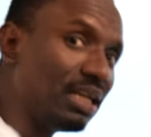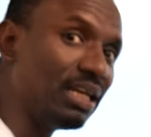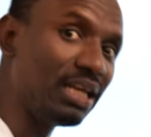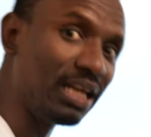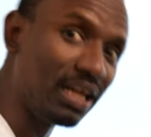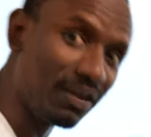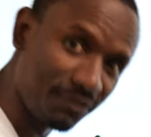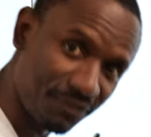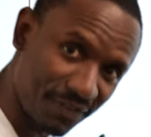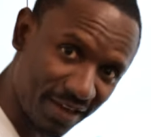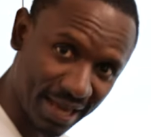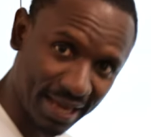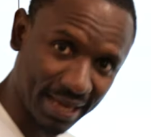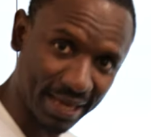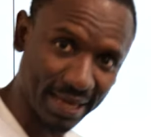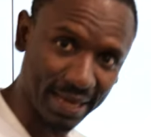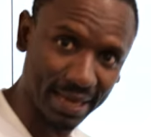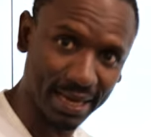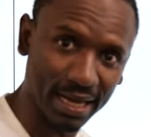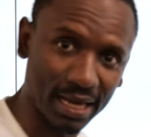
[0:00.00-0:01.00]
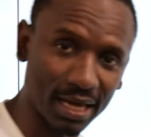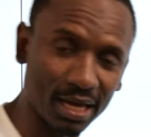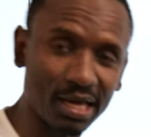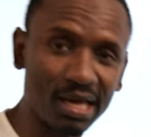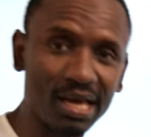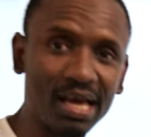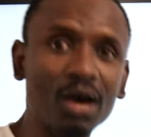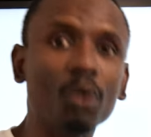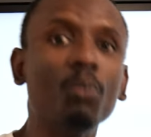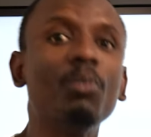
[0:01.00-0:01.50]
living
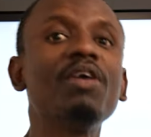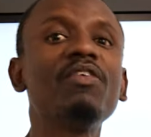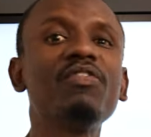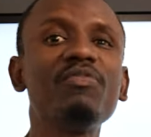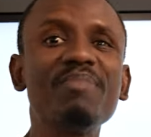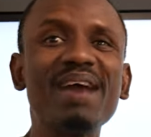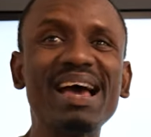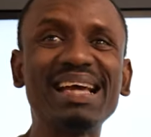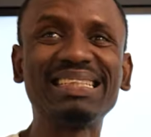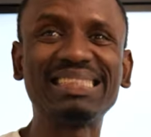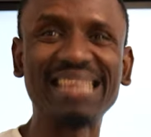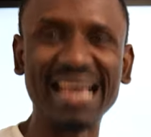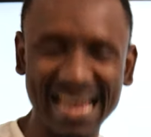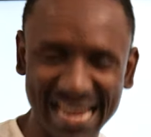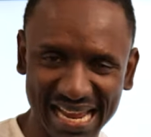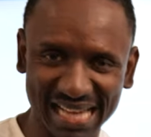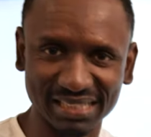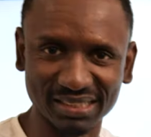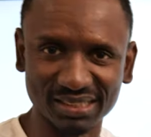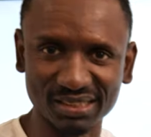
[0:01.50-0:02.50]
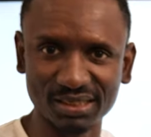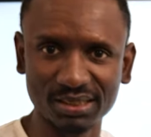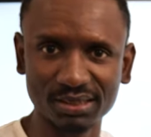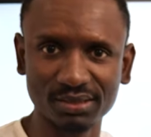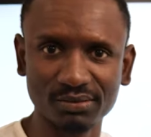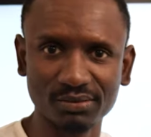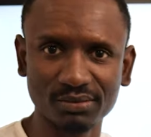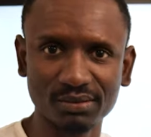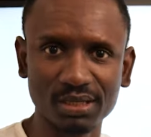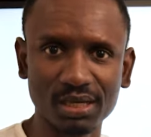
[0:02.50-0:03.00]
with my tenant,
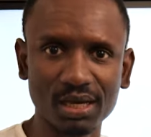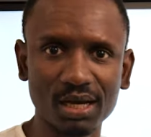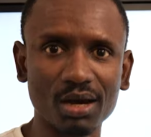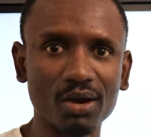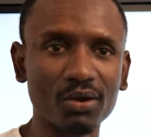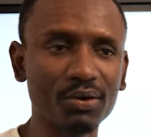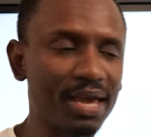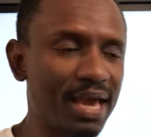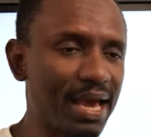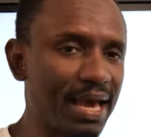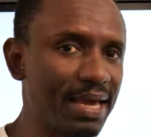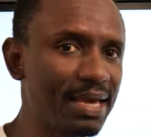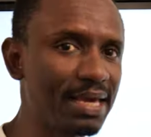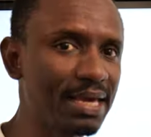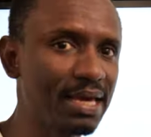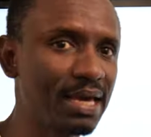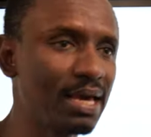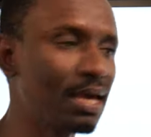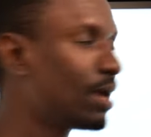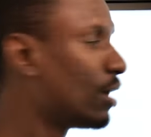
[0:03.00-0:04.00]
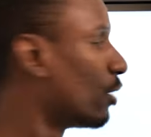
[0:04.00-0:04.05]
okay?